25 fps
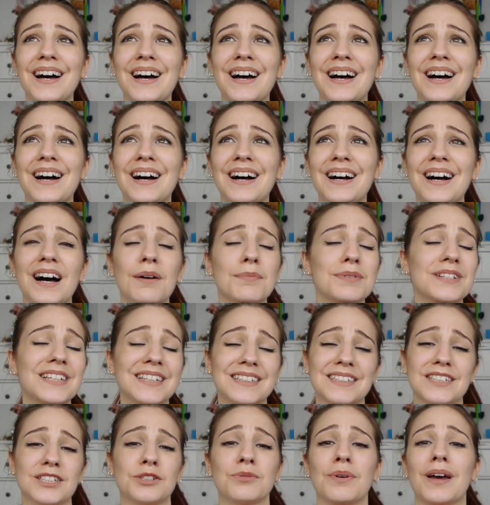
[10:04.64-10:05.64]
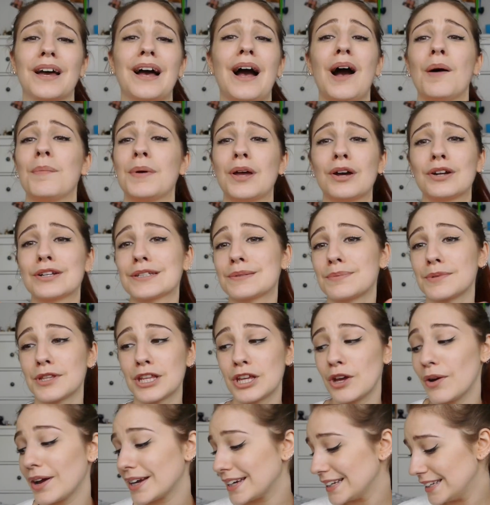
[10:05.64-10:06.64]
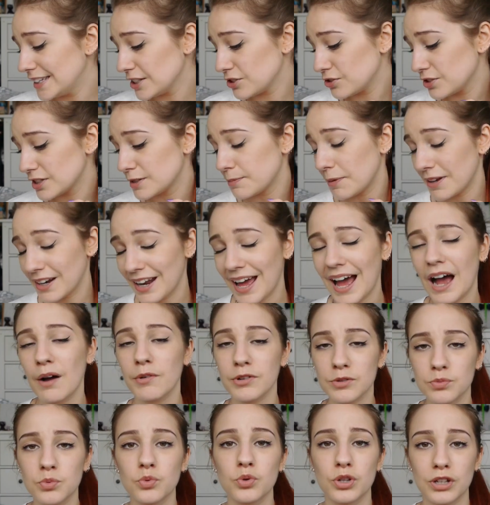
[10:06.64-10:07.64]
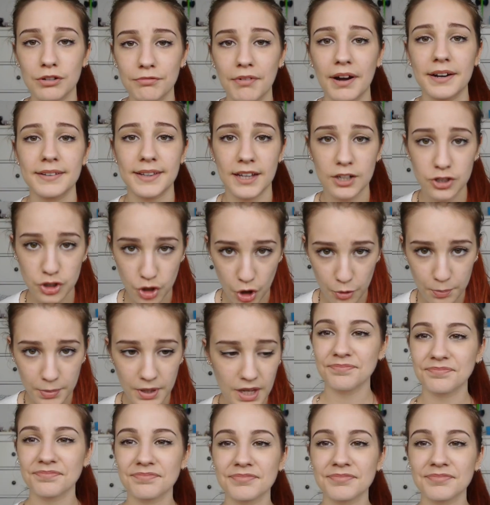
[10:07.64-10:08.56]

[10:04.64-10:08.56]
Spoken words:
I'm addicted to it. I'll be honest with you. I can literally spend hours walking around that shop.